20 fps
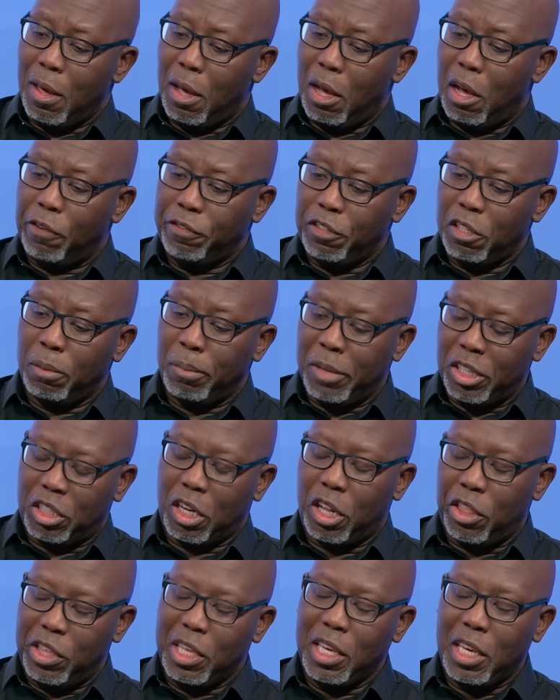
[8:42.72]
after the match,
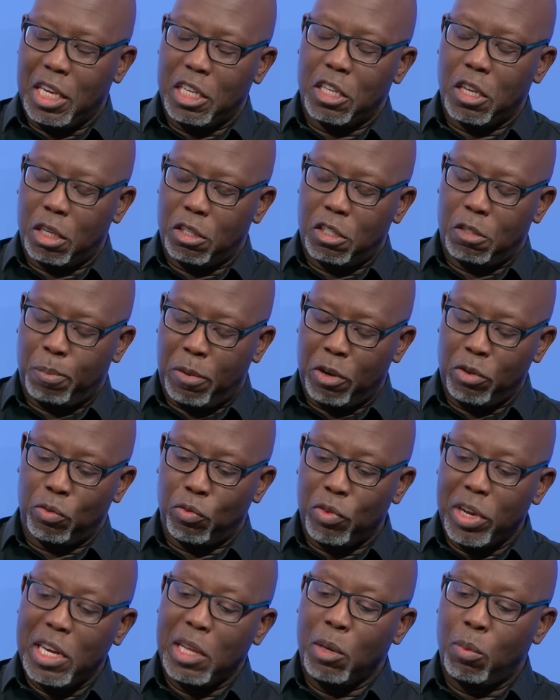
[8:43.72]
I think he spoke
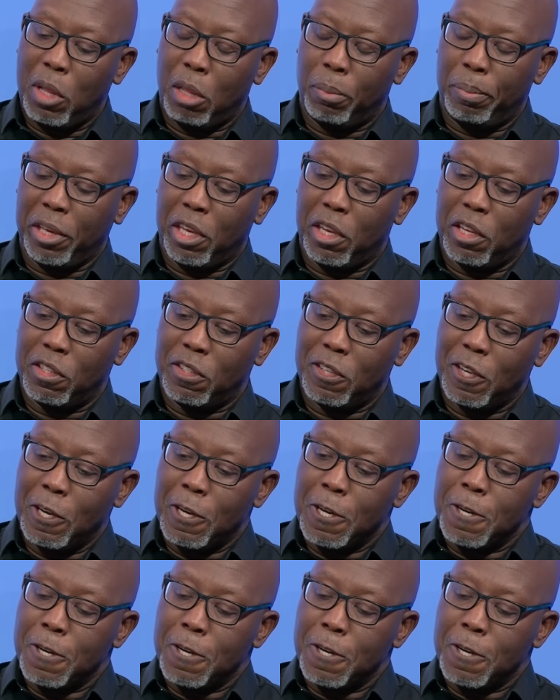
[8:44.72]
really well because